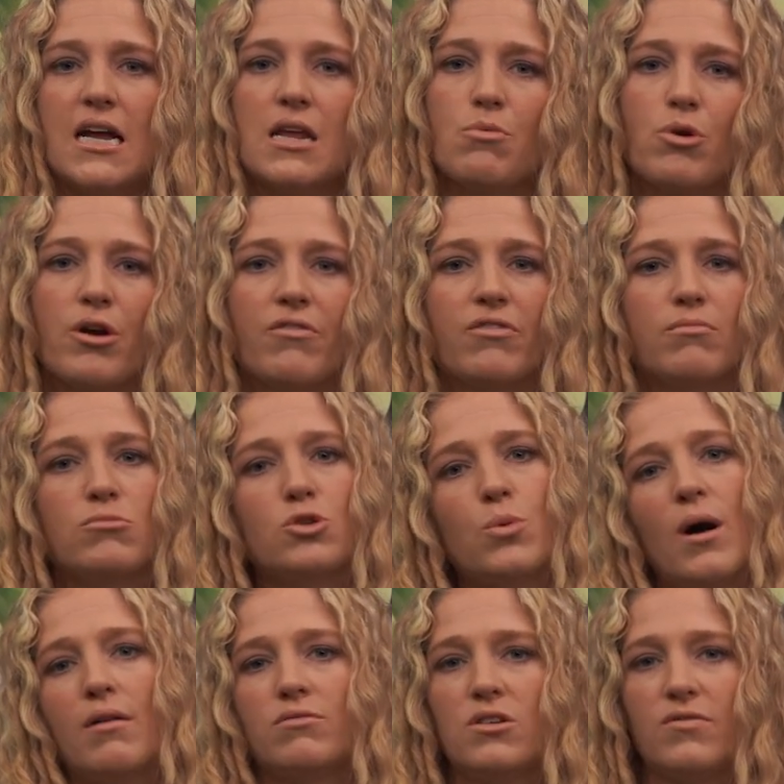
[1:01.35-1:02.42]
anywhere from
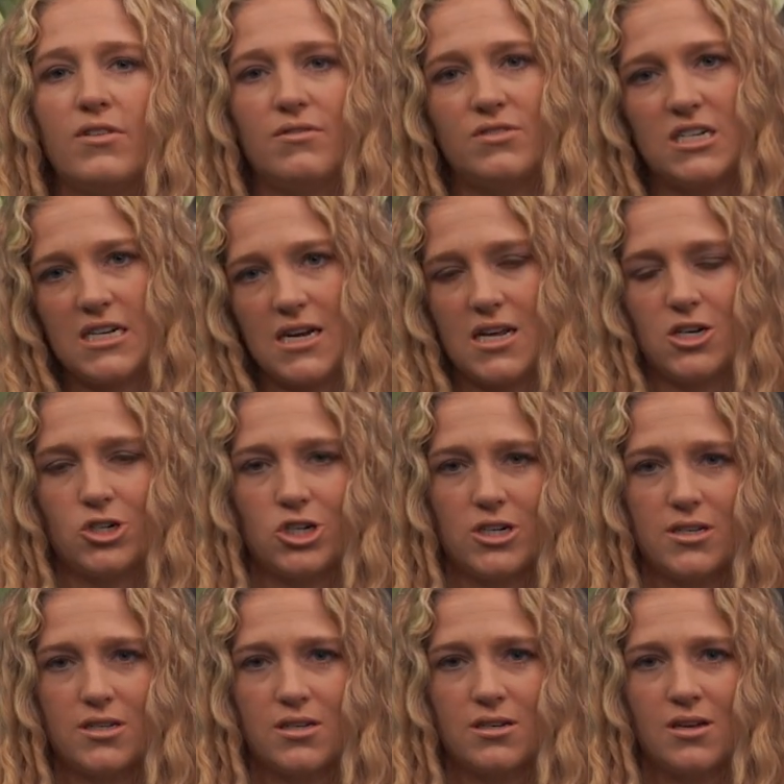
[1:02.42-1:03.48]
12 to 15
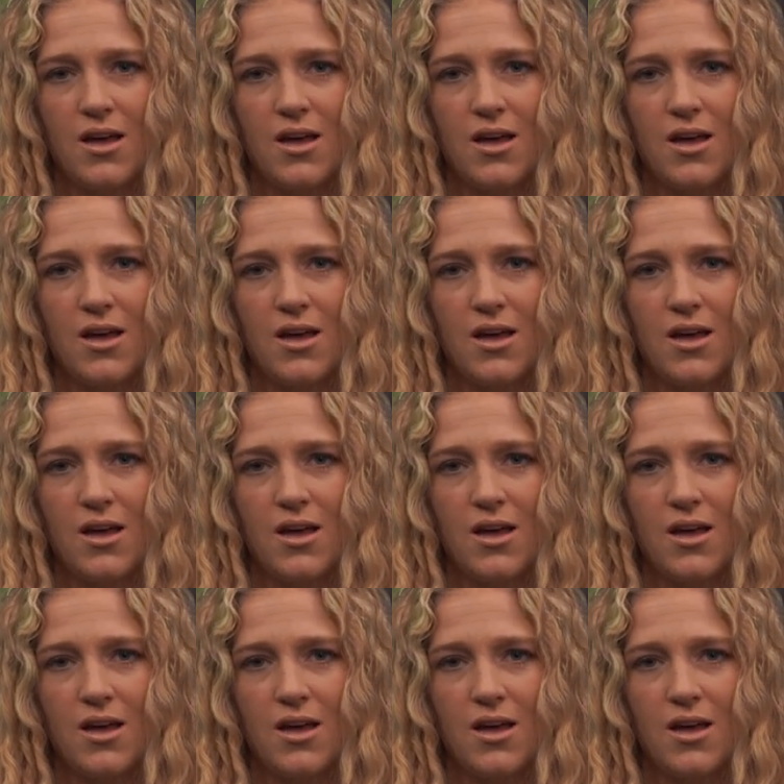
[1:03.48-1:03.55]
inches.